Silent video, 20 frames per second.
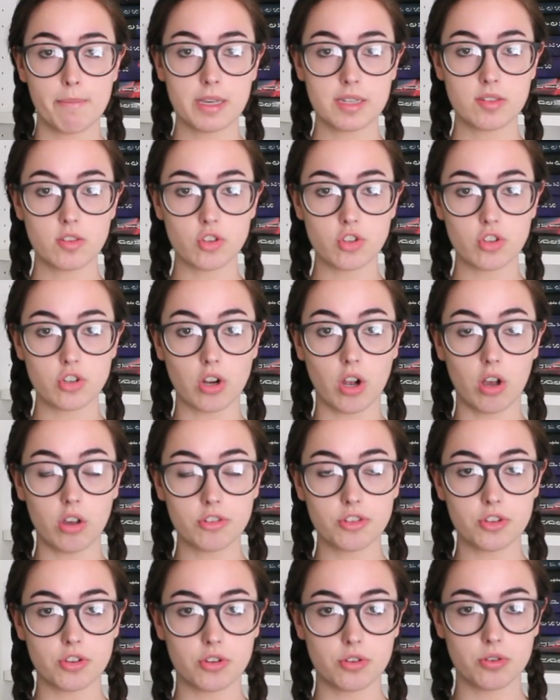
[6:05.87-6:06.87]
My sister
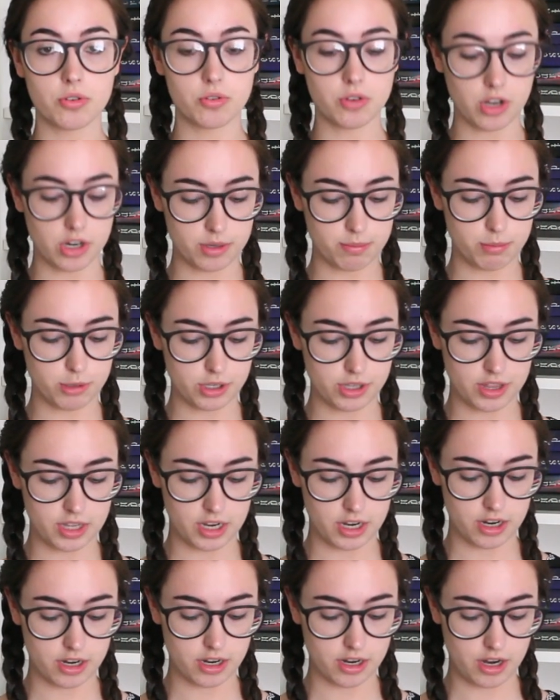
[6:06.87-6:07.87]
also got a book
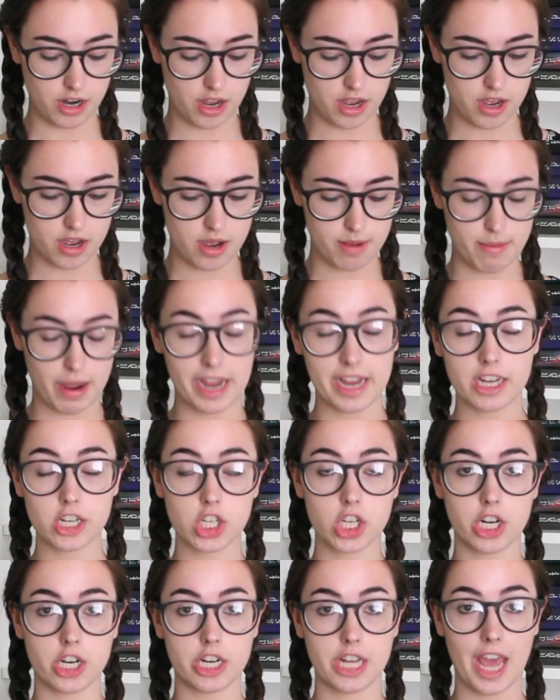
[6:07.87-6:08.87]
there. Um, I
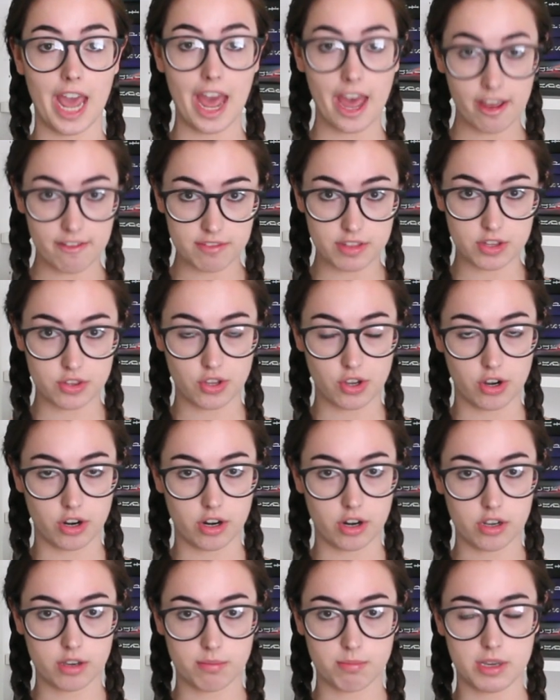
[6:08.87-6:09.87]
actually already have this
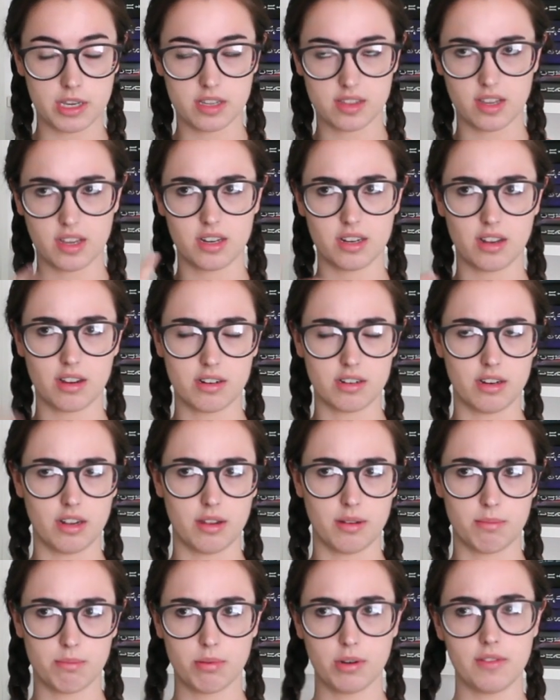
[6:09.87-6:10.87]
arc because I had gotten
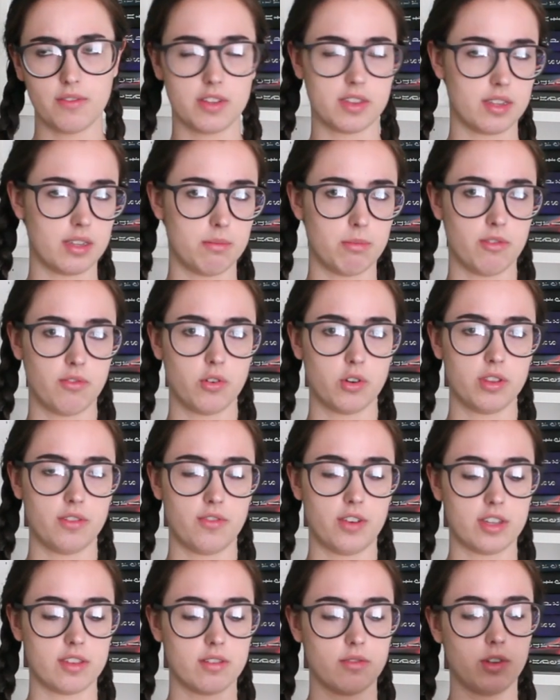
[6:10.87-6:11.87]
it previously before the
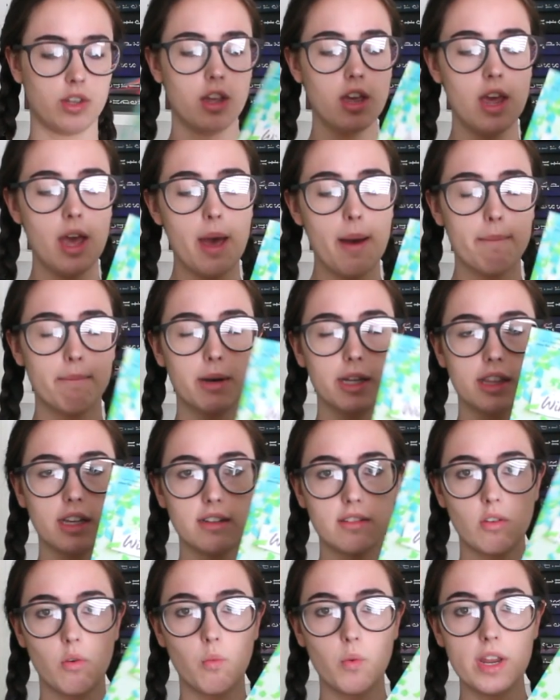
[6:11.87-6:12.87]
festival. But
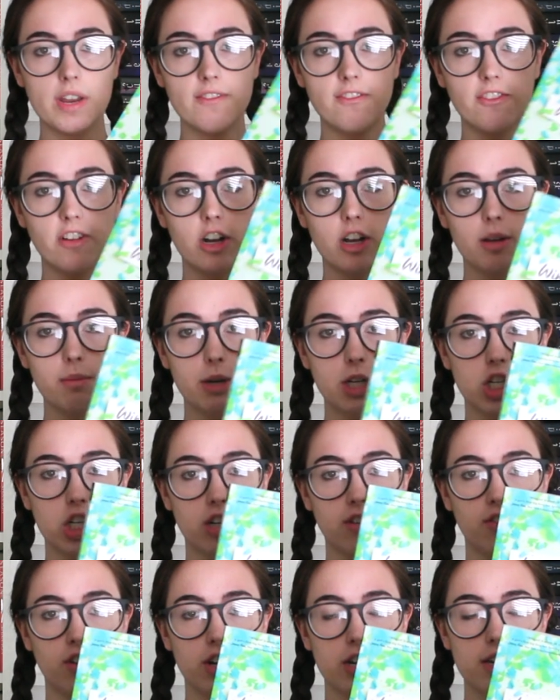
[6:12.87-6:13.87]
that's Windfall by
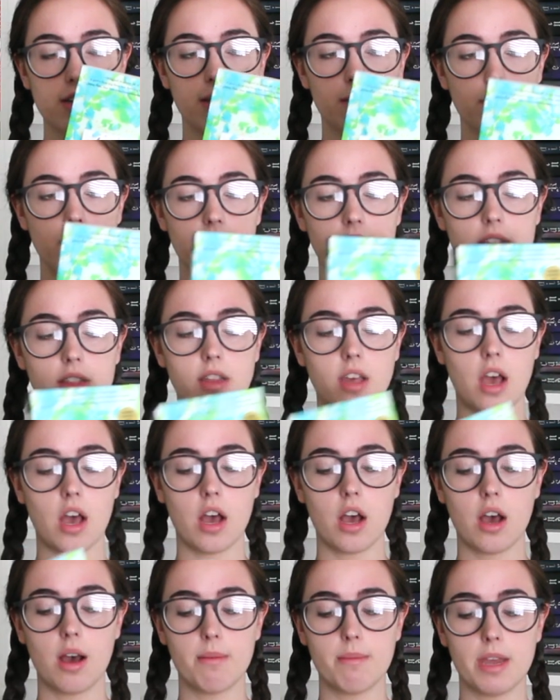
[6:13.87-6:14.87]
Jennifer E. Smith.
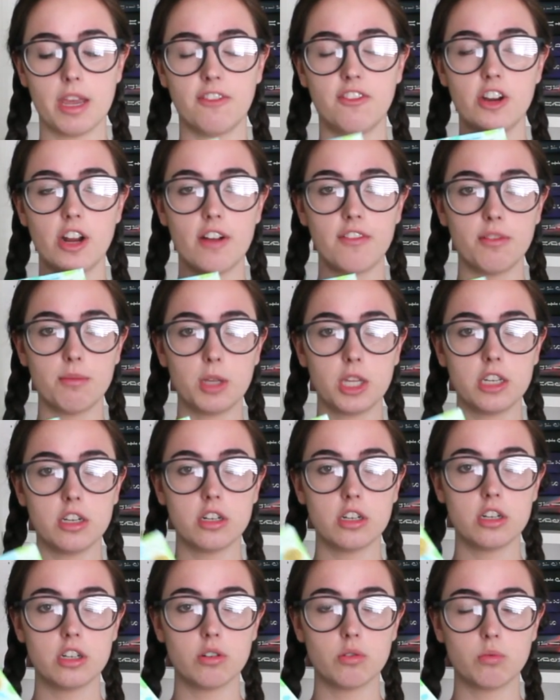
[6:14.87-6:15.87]
Um, if you're not
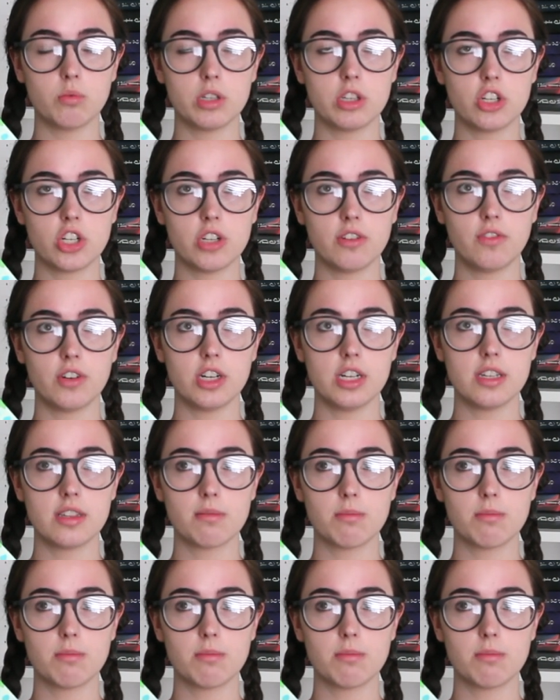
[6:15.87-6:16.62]
familiar with Jennifer E.